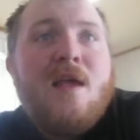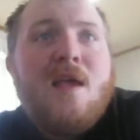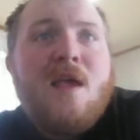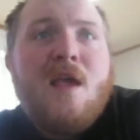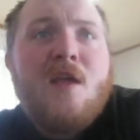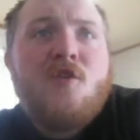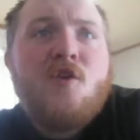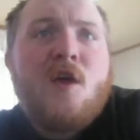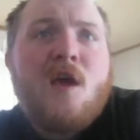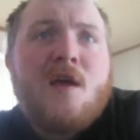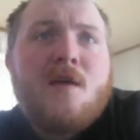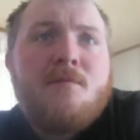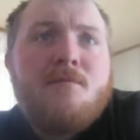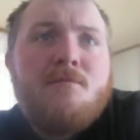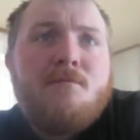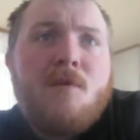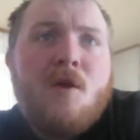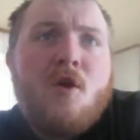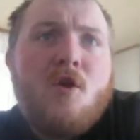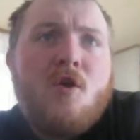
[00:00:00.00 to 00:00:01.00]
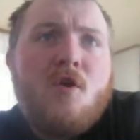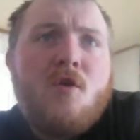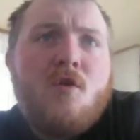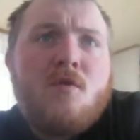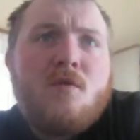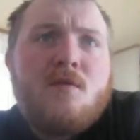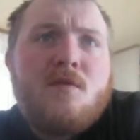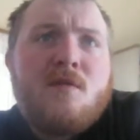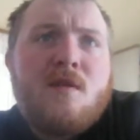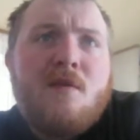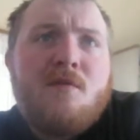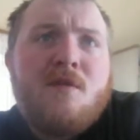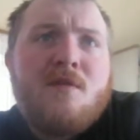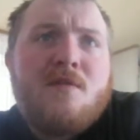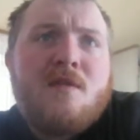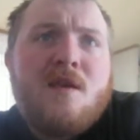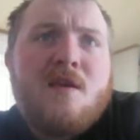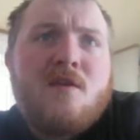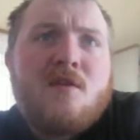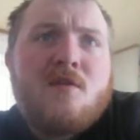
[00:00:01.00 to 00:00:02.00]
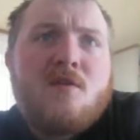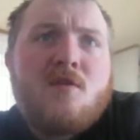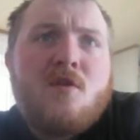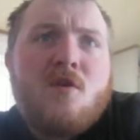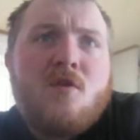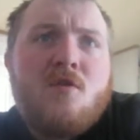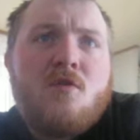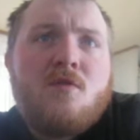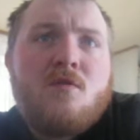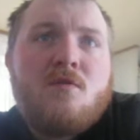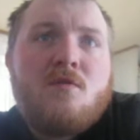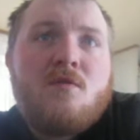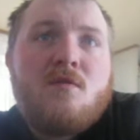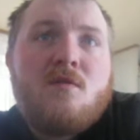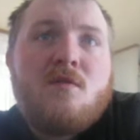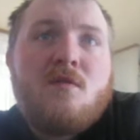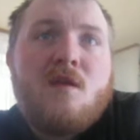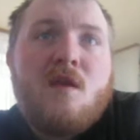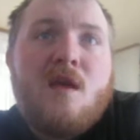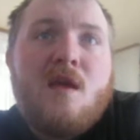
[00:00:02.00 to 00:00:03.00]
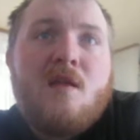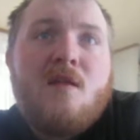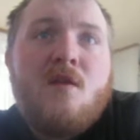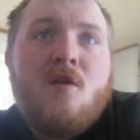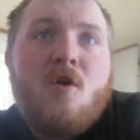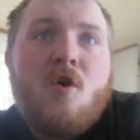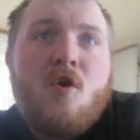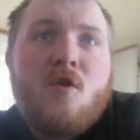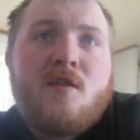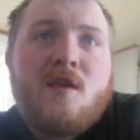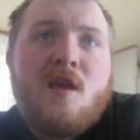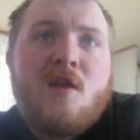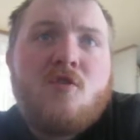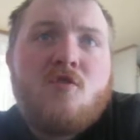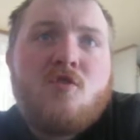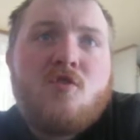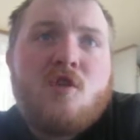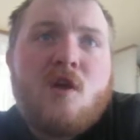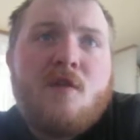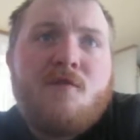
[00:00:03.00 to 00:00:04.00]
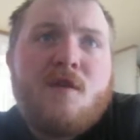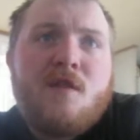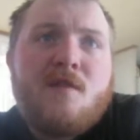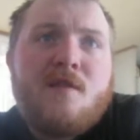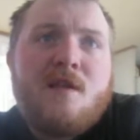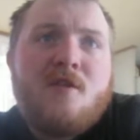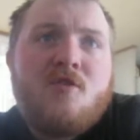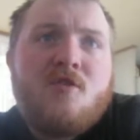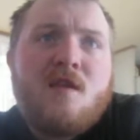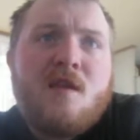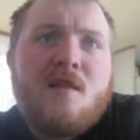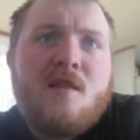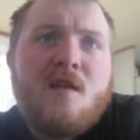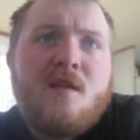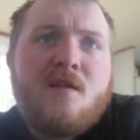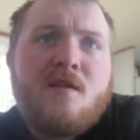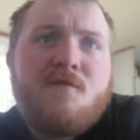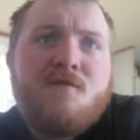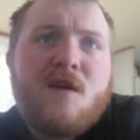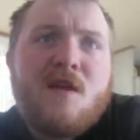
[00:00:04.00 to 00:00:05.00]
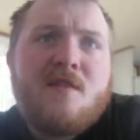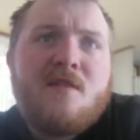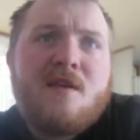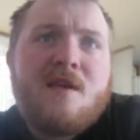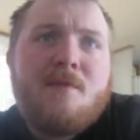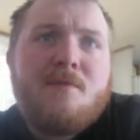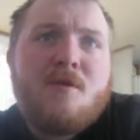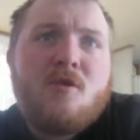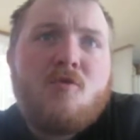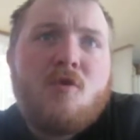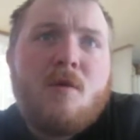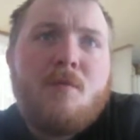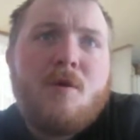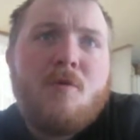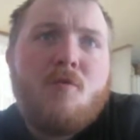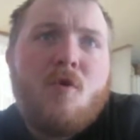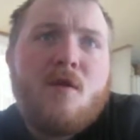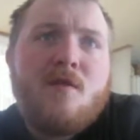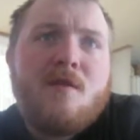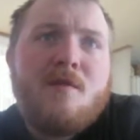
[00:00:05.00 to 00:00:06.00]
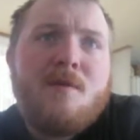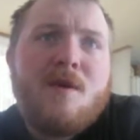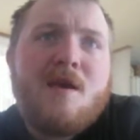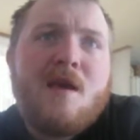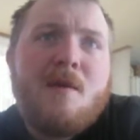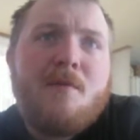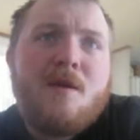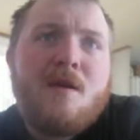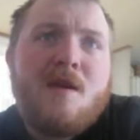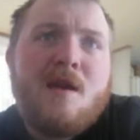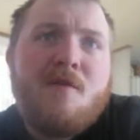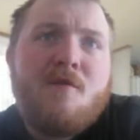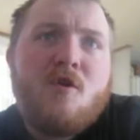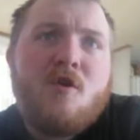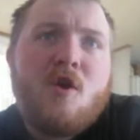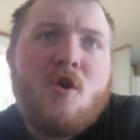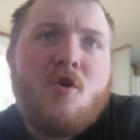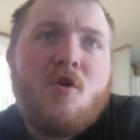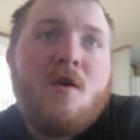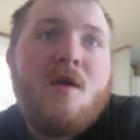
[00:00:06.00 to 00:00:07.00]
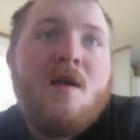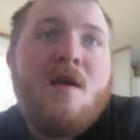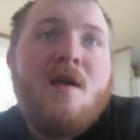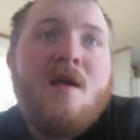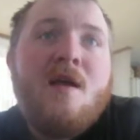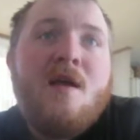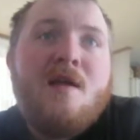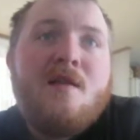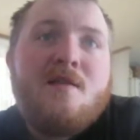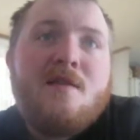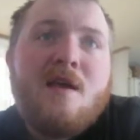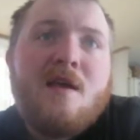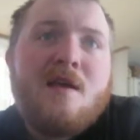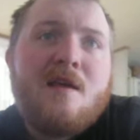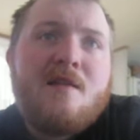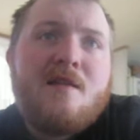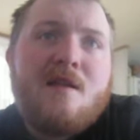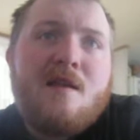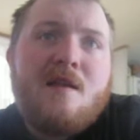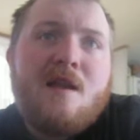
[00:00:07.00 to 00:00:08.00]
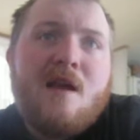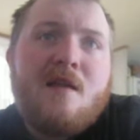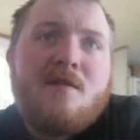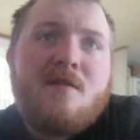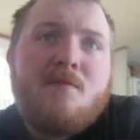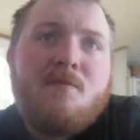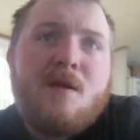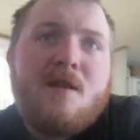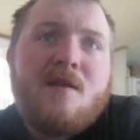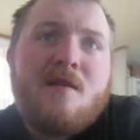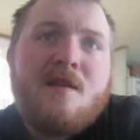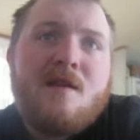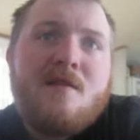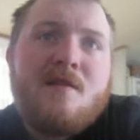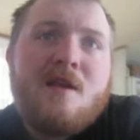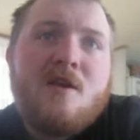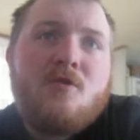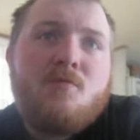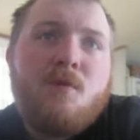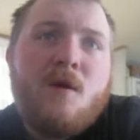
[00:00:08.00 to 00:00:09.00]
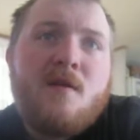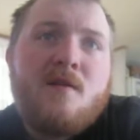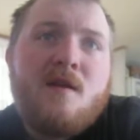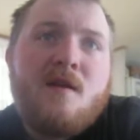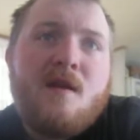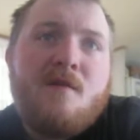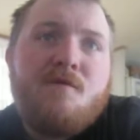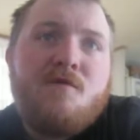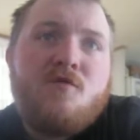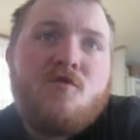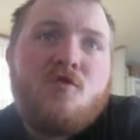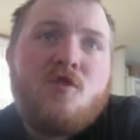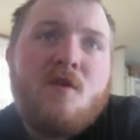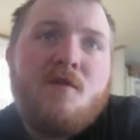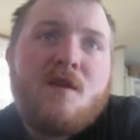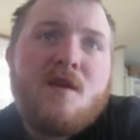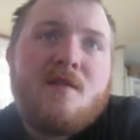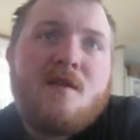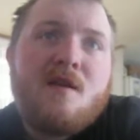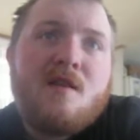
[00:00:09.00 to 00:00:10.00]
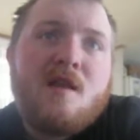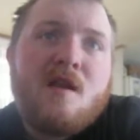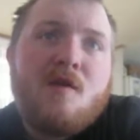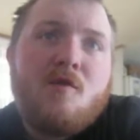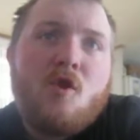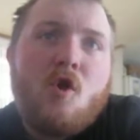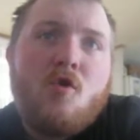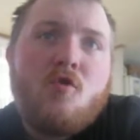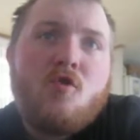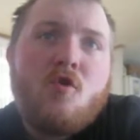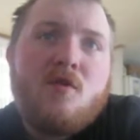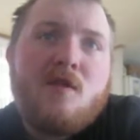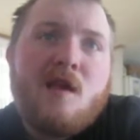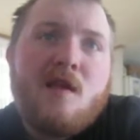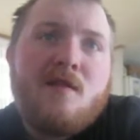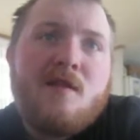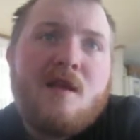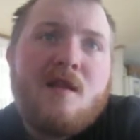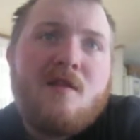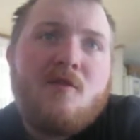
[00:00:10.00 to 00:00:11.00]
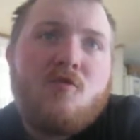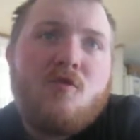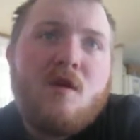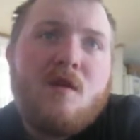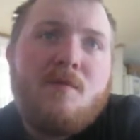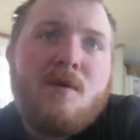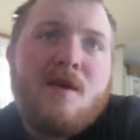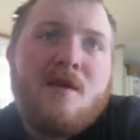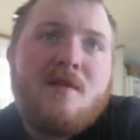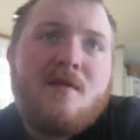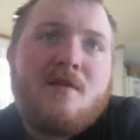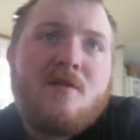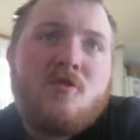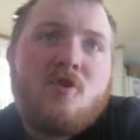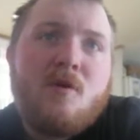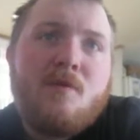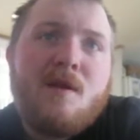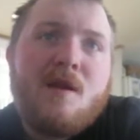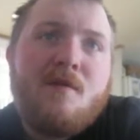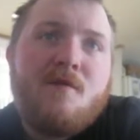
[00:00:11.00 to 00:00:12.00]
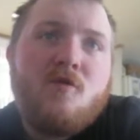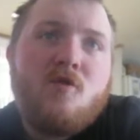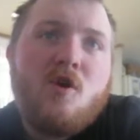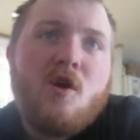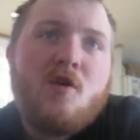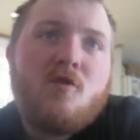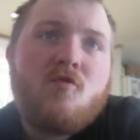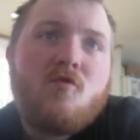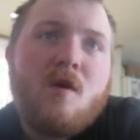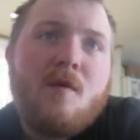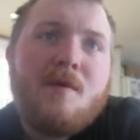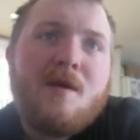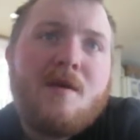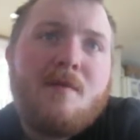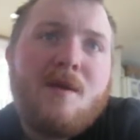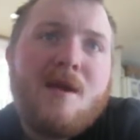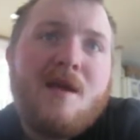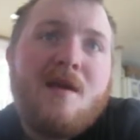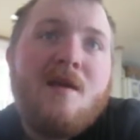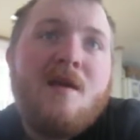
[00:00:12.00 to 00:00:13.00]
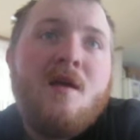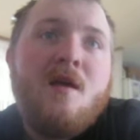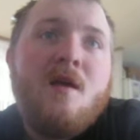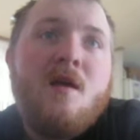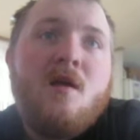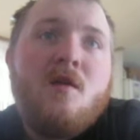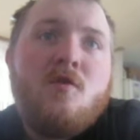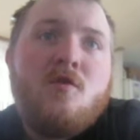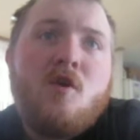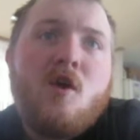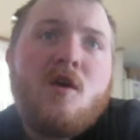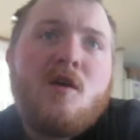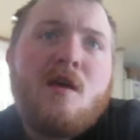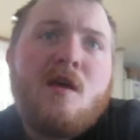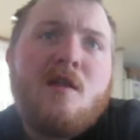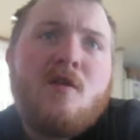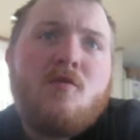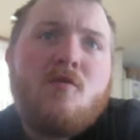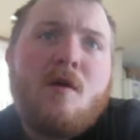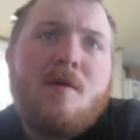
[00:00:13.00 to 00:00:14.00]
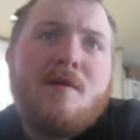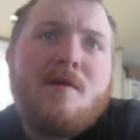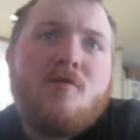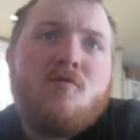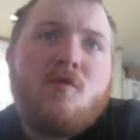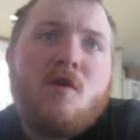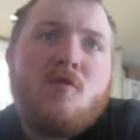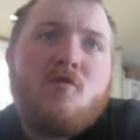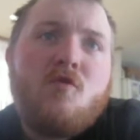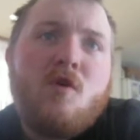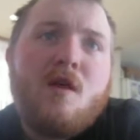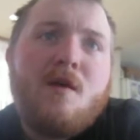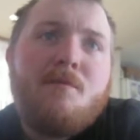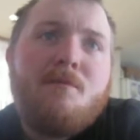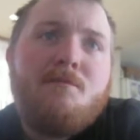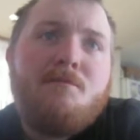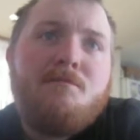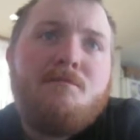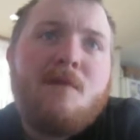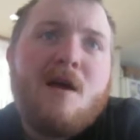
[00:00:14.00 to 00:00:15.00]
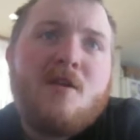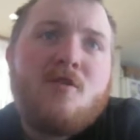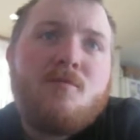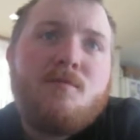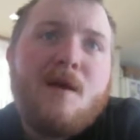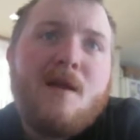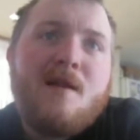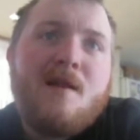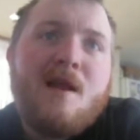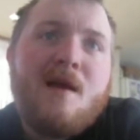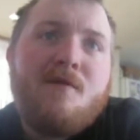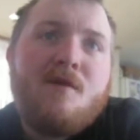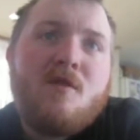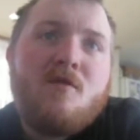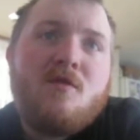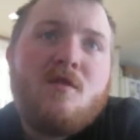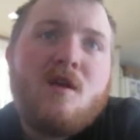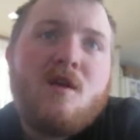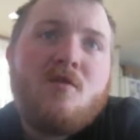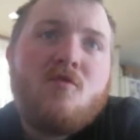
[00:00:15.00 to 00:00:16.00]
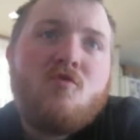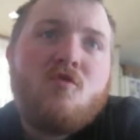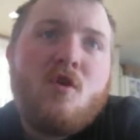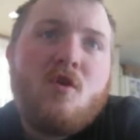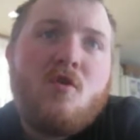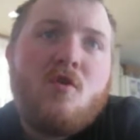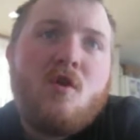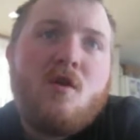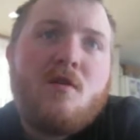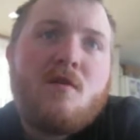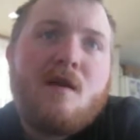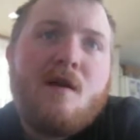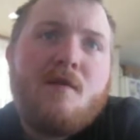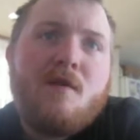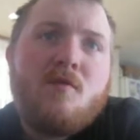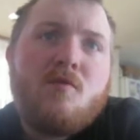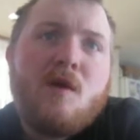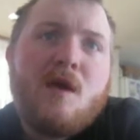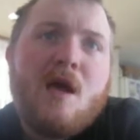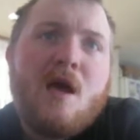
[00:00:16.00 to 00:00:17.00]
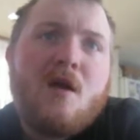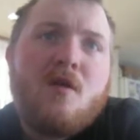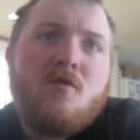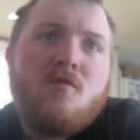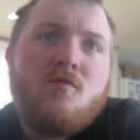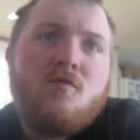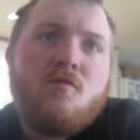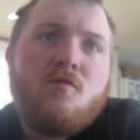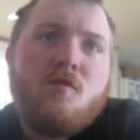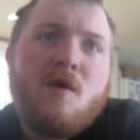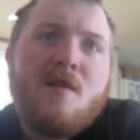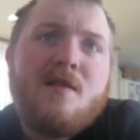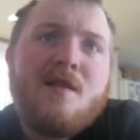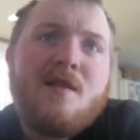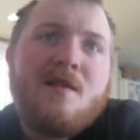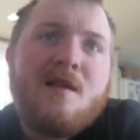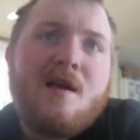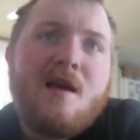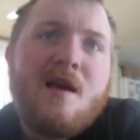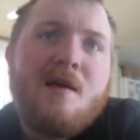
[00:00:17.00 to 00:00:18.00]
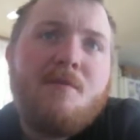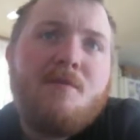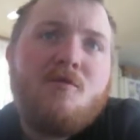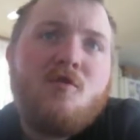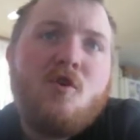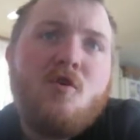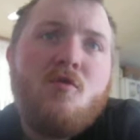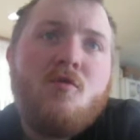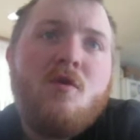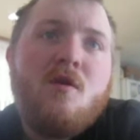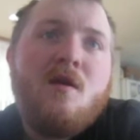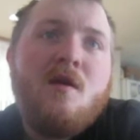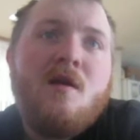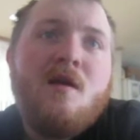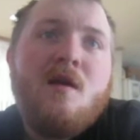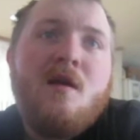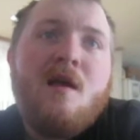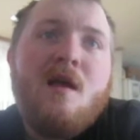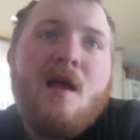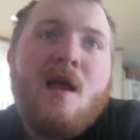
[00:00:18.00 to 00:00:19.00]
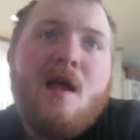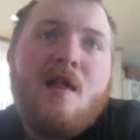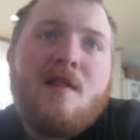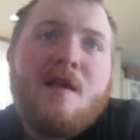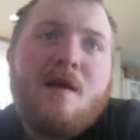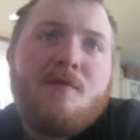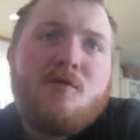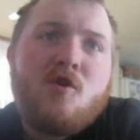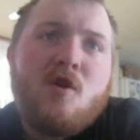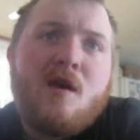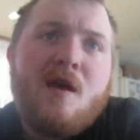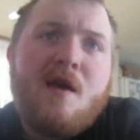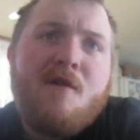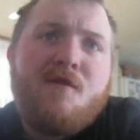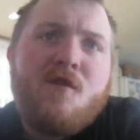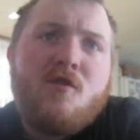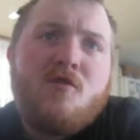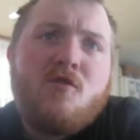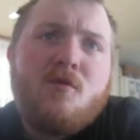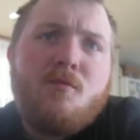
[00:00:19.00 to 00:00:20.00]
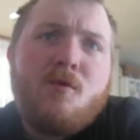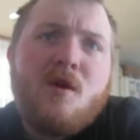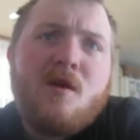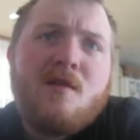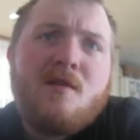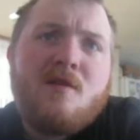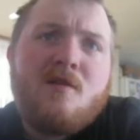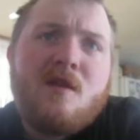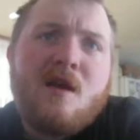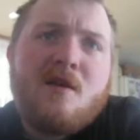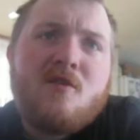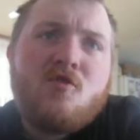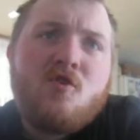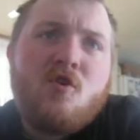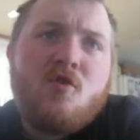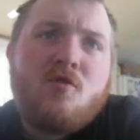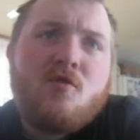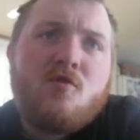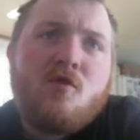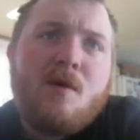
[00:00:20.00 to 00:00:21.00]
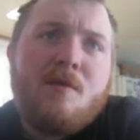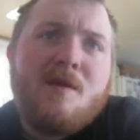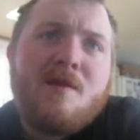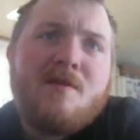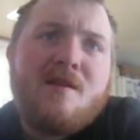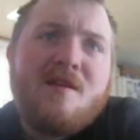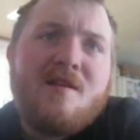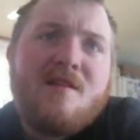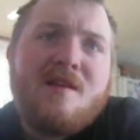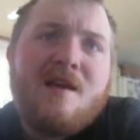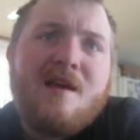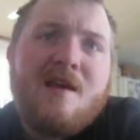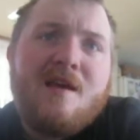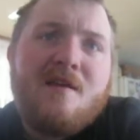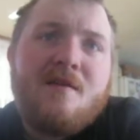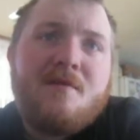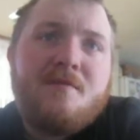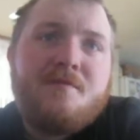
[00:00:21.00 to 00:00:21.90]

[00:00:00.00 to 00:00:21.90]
Andrea, Mayor David Dinker, and Hotel Jonathan Tisch said they'll fight to keep the Grammy Awards in Big Apple another year. Dinkins and announced Monday that Tisch, president of chief executive of Lowe's Hotels, had agreed to be chairman of New York's Grammy Committee. New York and the Grammys were truly a match made in heaven. Dinkins told the news conference, "We are wasted time too. It's after an effort to bring next year's Grammys to the city."